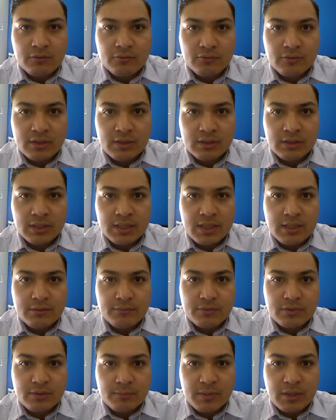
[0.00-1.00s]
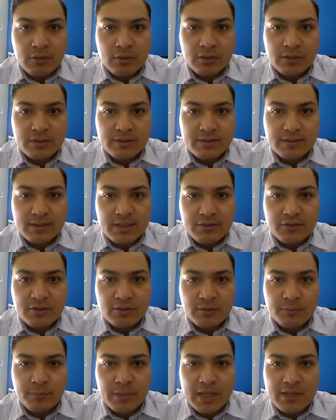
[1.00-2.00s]
really, to be honest, they should
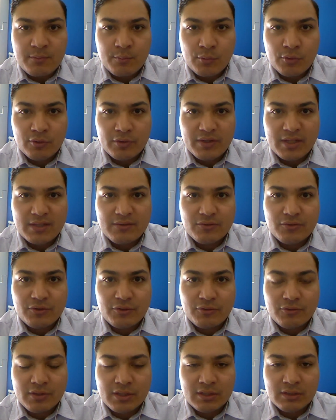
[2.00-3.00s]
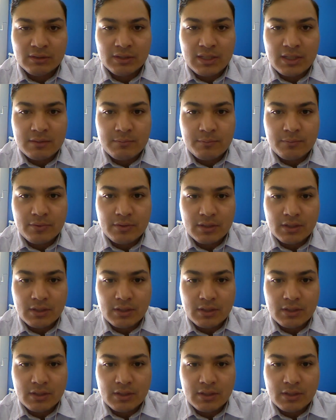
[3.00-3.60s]
have been more than 2-0 up.